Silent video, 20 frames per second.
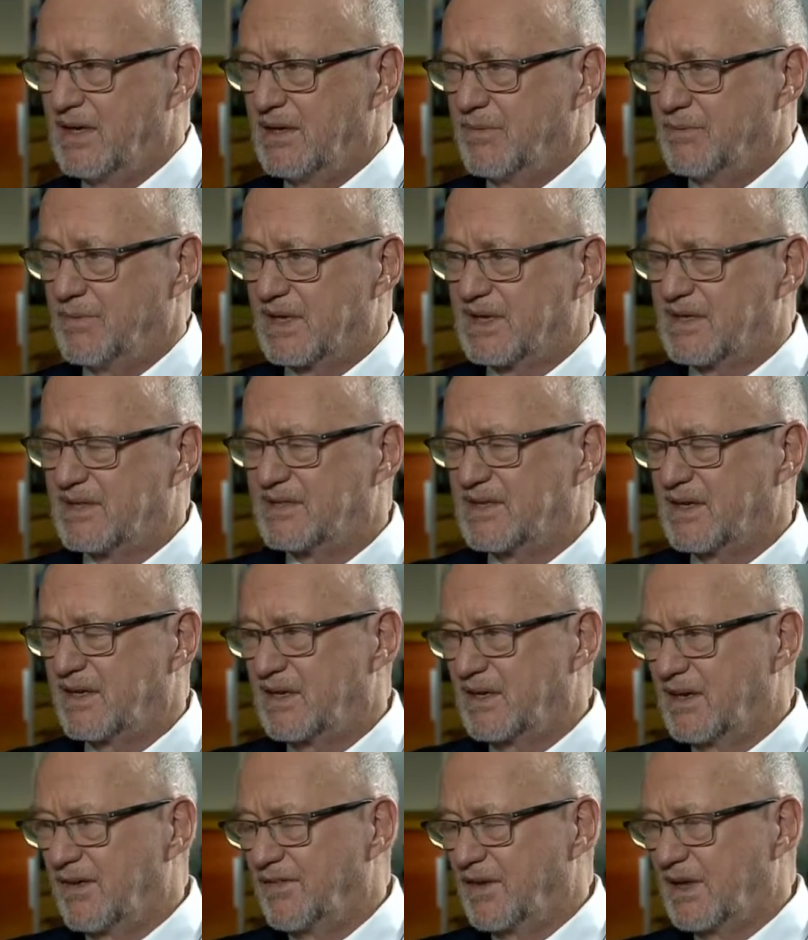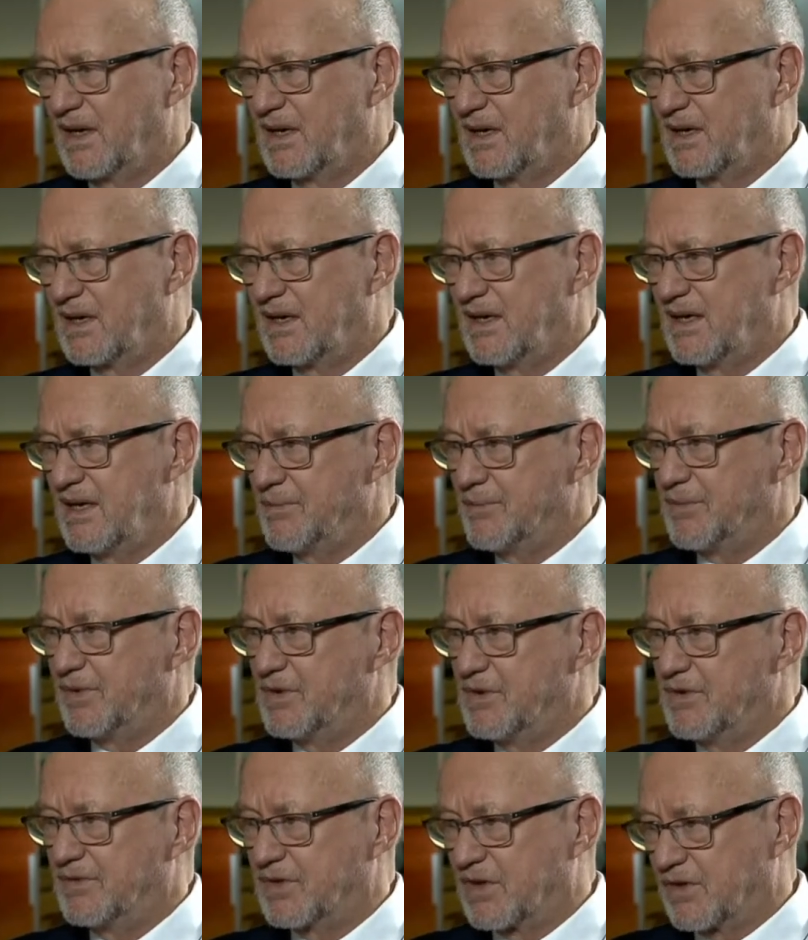but a significantly
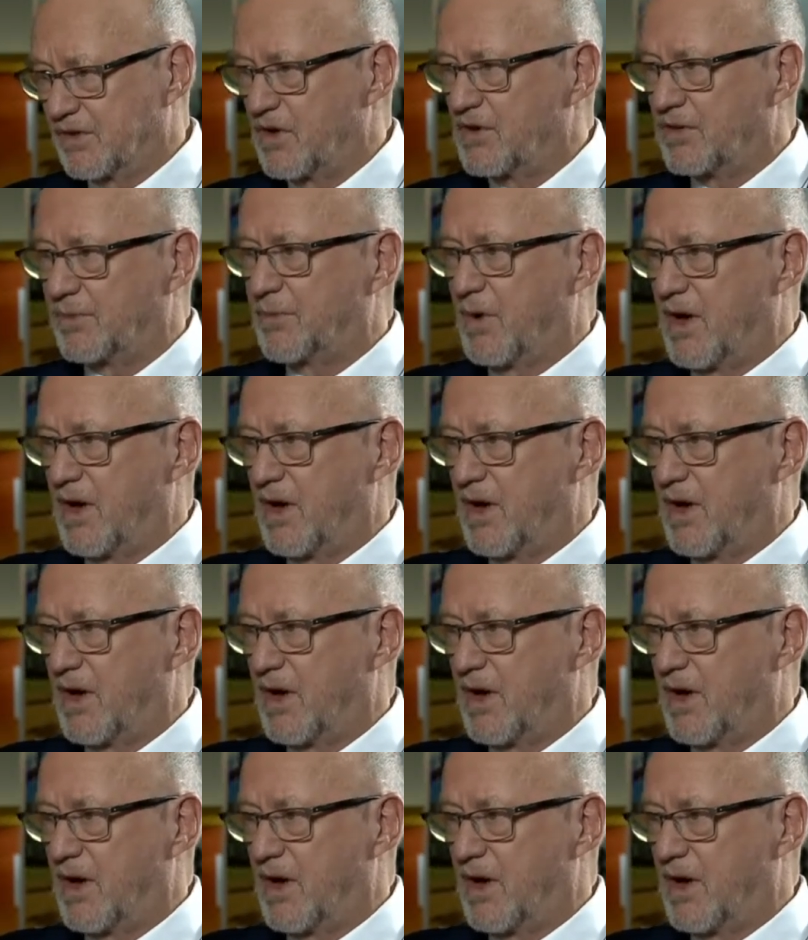improved growth